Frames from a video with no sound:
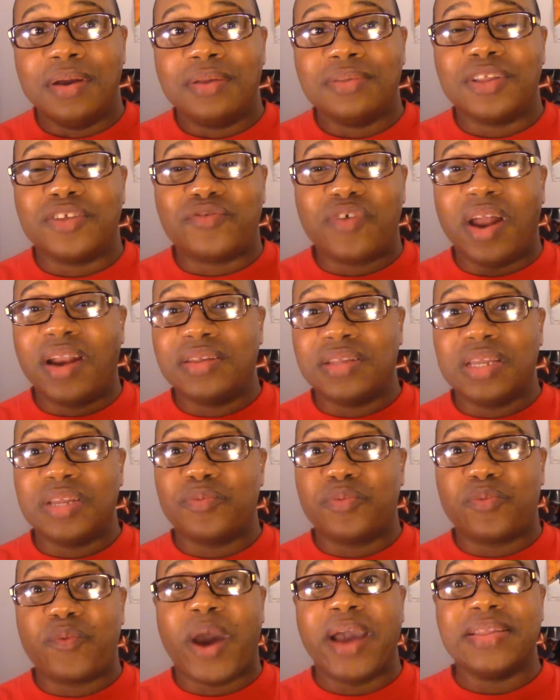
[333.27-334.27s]
The trailer
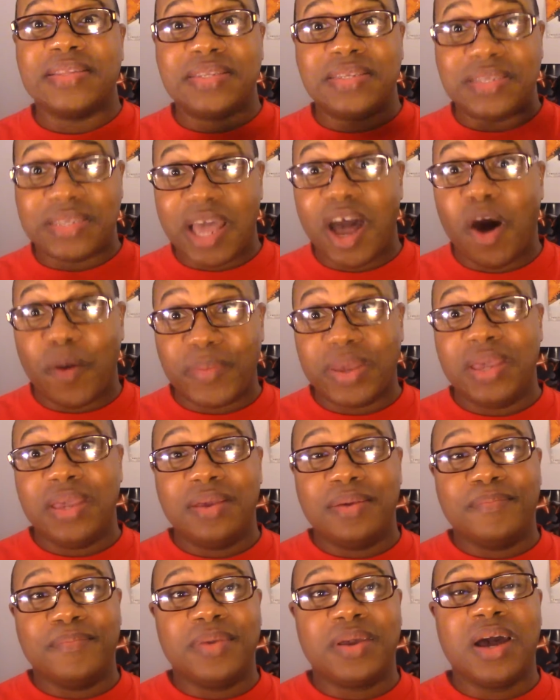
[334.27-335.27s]
didn't quite sell
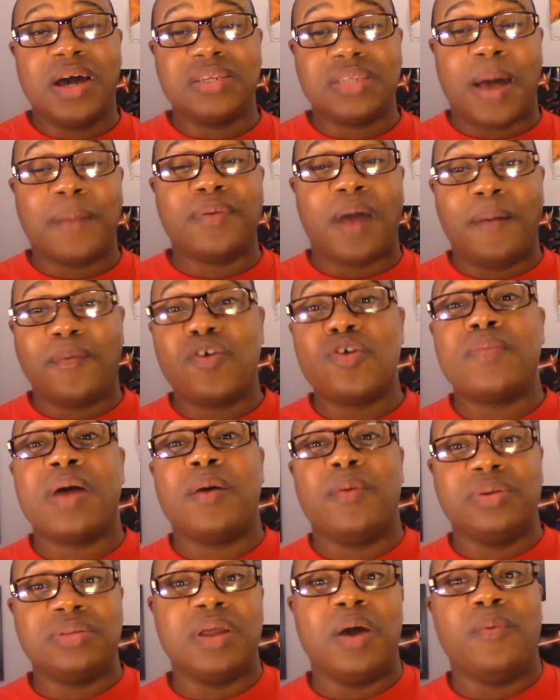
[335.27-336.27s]
me because I'm going by
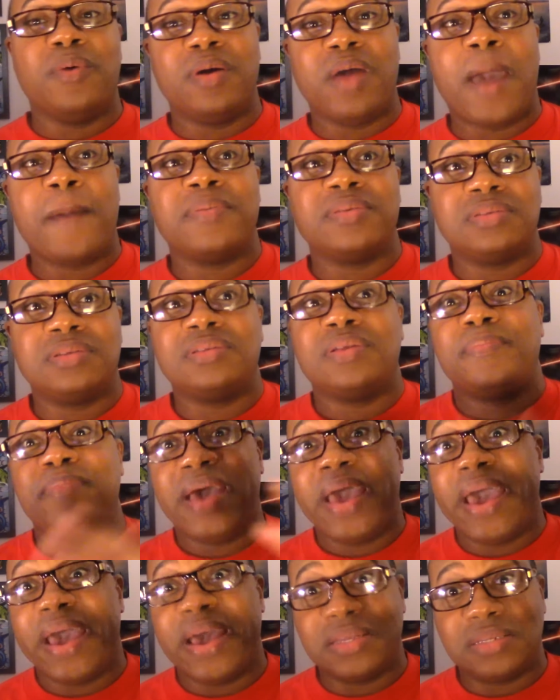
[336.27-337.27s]
what happens in the
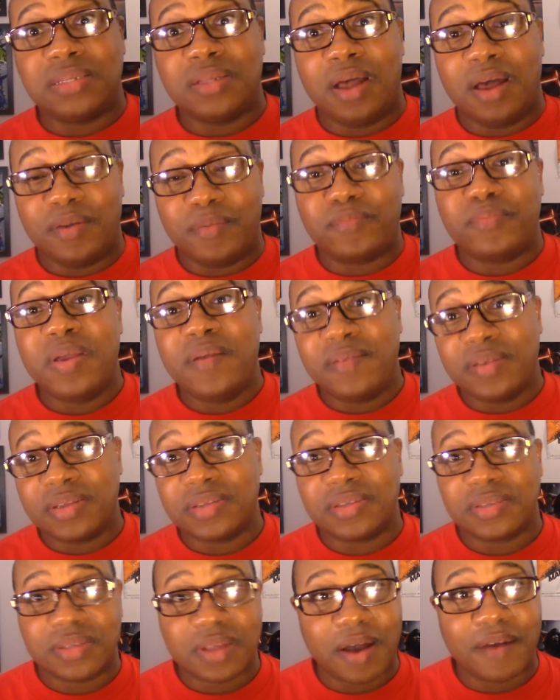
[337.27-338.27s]
past of previous
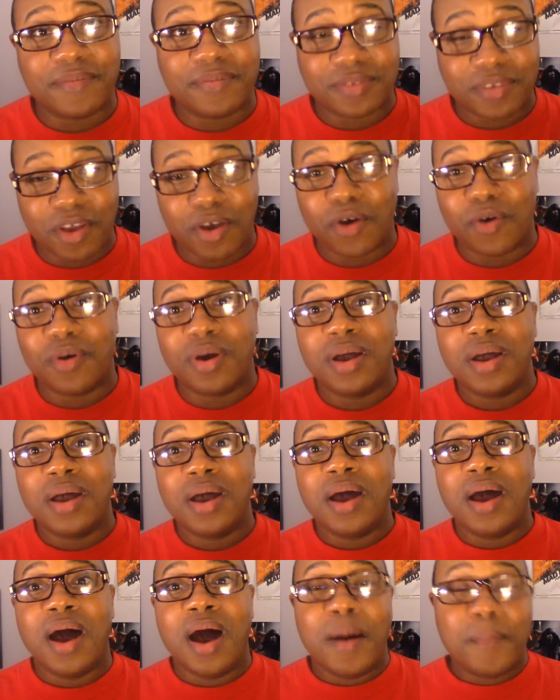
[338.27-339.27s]
stuff. So,
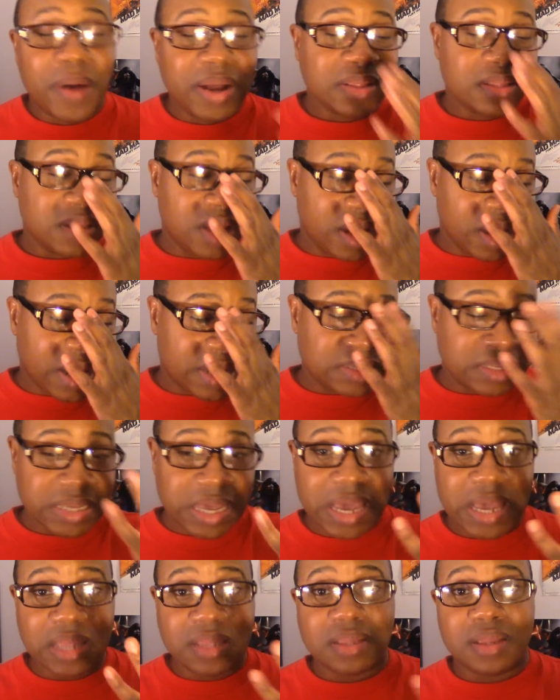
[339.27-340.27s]
but like I
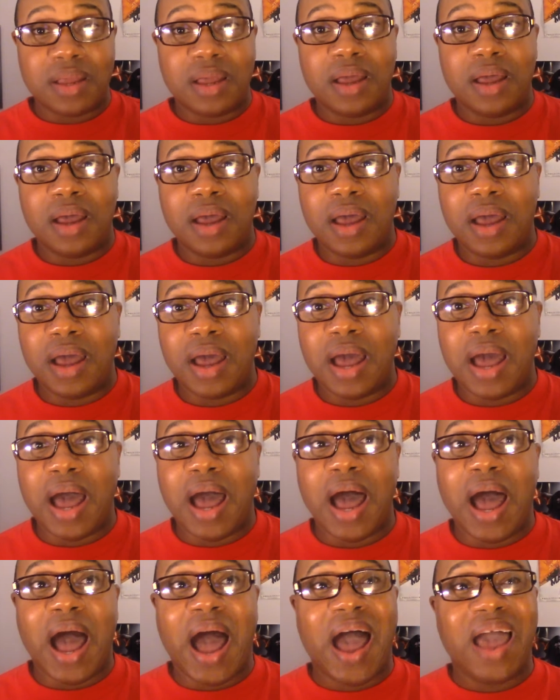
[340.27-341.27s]
said,
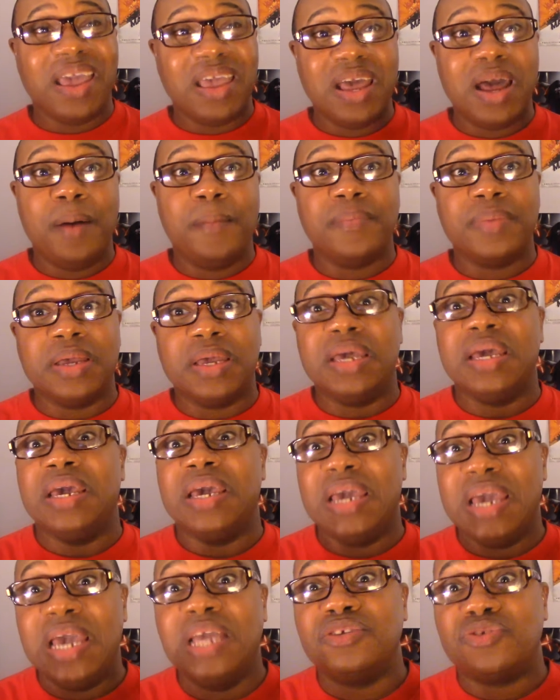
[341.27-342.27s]
I am
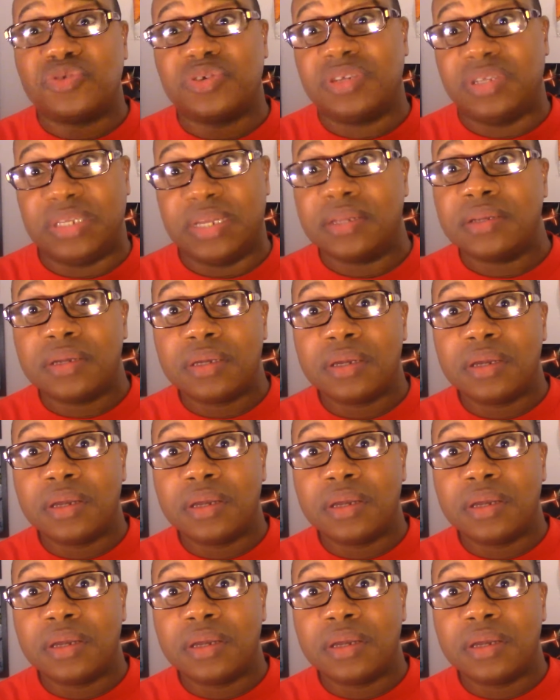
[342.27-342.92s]
interested.